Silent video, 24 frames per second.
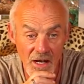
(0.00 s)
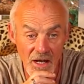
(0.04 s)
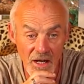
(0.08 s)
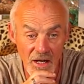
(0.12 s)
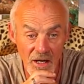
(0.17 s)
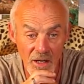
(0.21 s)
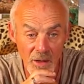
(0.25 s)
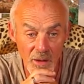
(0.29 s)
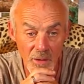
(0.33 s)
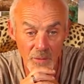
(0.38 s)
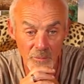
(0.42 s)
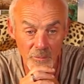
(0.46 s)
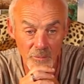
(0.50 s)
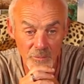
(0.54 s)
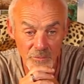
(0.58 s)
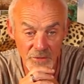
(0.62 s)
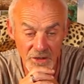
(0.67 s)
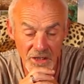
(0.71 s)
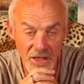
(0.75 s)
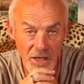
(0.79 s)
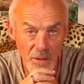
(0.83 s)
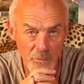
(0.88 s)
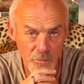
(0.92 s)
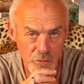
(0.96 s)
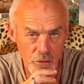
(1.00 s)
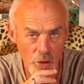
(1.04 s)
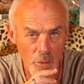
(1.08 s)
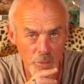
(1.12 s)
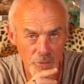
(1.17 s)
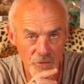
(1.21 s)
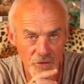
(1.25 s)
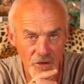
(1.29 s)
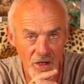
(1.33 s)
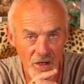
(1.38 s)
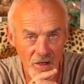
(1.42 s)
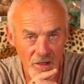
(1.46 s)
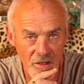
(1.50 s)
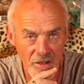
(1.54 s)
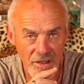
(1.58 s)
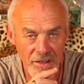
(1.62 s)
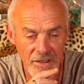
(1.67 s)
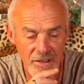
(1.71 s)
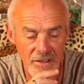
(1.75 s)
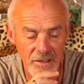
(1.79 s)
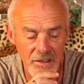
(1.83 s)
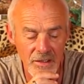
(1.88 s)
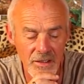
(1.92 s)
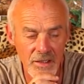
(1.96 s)
you know, a proper
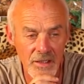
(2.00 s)
target.